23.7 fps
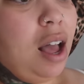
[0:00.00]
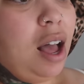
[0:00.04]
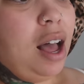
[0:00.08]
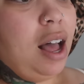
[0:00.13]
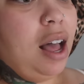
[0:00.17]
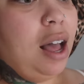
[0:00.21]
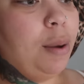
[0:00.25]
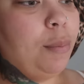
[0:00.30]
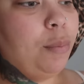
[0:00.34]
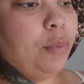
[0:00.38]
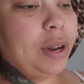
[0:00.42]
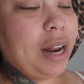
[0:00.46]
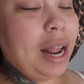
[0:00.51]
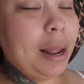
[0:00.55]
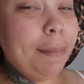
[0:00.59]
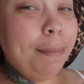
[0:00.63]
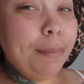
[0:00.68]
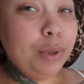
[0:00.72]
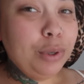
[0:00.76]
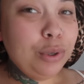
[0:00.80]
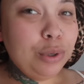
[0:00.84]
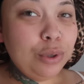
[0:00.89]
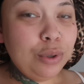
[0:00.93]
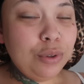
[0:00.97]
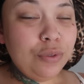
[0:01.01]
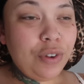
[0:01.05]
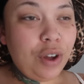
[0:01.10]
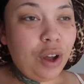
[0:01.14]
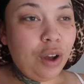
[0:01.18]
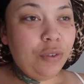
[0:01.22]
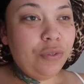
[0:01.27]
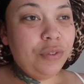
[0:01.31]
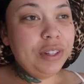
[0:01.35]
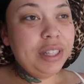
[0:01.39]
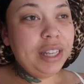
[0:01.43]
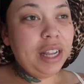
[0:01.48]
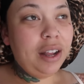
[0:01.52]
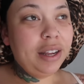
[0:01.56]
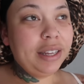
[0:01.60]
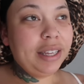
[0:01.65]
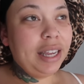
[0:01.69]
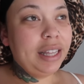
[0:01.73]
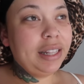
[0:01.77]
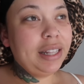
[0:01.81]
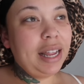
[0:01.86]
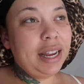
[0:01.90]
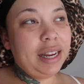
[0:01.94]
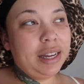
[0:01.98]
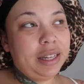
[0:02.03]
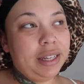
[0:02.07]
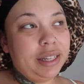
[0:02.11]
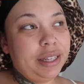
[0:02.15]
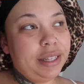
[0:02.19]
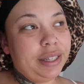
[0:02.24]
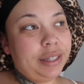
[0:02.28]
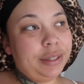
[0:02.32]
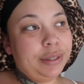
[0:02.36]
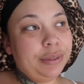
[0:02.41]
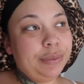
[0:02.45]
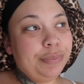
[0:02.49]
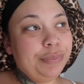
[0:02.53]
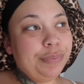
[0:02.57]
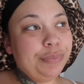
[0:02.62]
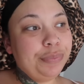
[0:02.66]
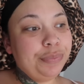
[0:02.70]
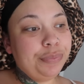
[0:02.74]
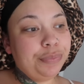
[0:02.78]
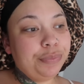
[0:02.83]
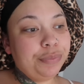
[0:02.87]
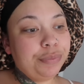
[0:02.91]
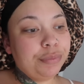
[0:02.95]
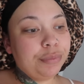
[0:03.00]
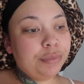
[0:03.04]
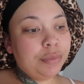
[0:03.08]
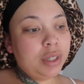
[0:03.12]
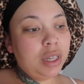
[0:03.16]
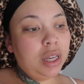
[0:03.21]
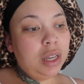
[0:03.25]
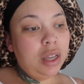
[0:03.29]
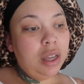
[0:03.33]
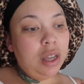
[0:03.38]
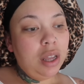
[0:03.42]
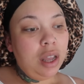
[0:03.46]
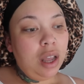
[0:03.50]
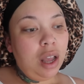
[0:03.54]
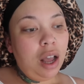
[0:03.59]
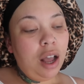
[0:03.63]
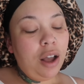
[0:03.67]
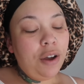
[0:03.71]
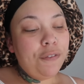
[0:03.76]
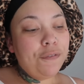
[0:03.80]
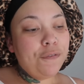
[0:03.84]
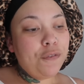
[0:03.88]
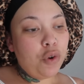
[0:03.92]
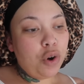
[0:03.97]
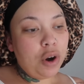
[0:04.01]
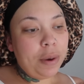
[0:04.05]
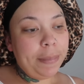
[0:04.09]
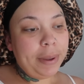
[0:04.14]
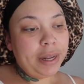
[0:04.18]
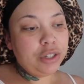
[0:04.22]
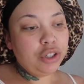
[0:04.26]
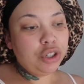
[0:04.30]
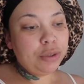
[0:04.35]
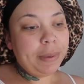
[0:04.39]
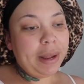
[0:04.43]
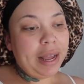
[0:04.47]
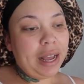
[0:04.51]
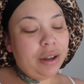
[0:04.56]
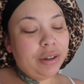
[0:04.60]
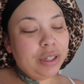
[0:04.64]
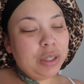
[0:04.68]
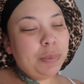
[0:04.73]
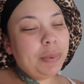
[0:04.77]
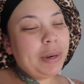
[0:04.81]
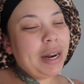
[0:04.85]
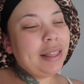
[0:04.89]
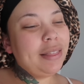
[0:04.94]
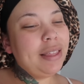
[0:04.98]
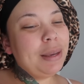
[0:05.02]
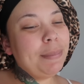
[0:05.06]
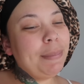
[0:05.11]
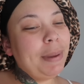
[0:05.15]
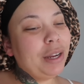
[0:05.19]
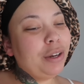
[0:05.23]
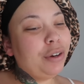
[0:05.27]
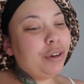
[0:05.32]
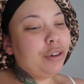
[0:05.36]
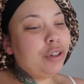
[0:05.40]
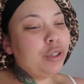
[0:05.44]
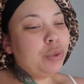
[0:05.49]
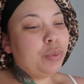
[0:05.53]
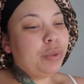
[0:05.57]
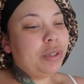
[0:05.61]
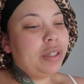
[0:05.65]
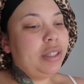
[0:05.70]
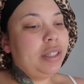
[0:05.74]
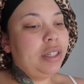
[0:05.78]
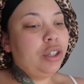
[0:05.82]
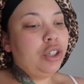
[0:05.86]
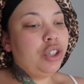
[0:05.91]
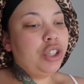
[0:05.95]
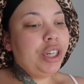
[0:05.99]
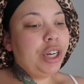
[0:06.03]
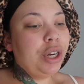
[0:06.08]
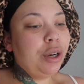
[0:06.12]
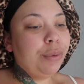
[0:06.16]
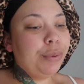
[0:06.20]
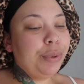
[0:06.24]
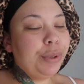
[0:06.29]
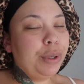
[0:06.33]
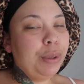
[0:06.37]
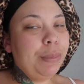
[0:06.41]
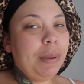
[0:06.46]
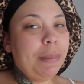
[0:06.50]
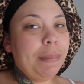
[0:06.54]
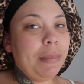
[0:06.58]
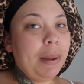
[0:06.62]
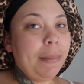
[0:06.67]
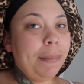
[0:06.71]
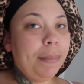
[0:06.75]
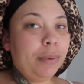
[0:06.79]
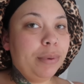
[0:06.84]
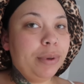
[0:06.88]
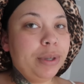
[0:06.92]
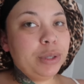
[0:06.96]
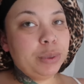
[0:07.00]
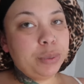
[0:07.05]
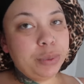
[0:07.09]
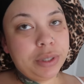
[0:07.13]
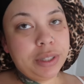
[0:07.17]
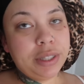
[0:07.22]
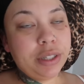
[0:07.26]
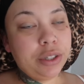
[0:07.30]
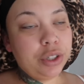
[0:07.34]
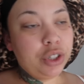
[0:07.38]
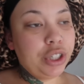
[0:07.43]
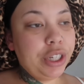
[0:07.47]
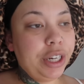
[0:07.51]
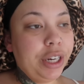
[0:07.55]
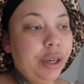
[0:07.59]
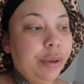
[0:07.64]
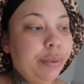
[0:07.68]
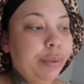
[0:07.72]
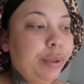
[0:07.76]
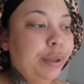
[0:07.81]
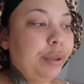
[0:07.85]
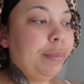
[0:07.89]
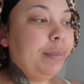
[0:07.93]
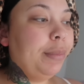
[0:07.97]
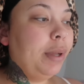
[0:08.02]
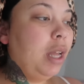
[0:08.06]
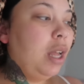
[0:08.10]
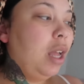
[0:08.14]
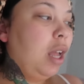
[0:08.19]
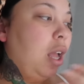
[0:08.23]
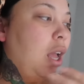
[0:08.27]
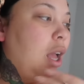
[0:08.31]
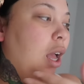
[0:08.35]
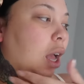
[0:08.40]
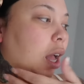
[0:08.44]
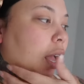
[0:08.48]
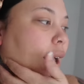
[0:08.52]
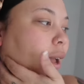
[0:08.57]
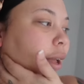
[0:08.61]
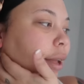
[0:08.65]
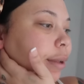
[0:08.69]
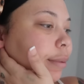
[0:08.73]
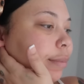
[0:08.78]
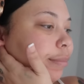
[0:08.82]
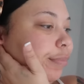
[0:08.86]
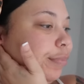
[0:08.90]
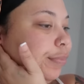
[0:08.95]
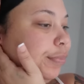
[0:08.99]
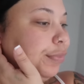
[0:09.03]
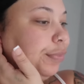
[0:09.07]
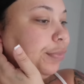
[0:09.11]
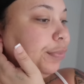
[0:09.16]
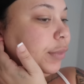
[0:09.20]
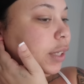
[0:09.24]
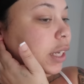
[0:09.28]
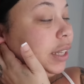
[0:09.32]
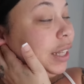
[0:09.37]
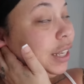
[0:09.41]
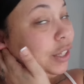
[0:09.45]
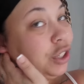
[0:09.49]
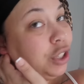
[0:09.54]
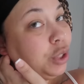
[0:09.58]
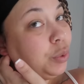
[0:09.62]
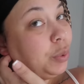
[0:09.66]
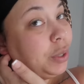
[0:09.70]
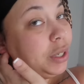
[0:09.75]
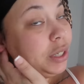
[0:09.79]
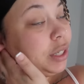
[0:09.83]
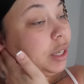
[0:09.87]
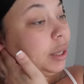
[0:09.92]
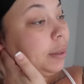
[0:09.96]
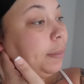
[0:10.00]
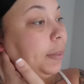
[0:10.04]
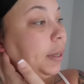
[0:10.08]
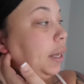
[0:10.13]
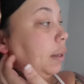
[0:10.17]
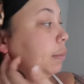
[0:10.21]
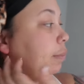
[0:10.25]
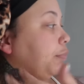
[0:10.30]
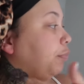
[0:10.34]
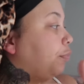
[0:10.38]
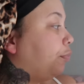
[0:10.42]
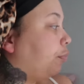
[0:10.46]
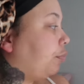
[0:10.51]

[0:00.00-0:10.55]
Um, when I move, hopefully I'll get like a a four bedroom house, but I think my girls will still share a room and my boys will still share a room. Um, and that's just what it's gonna be.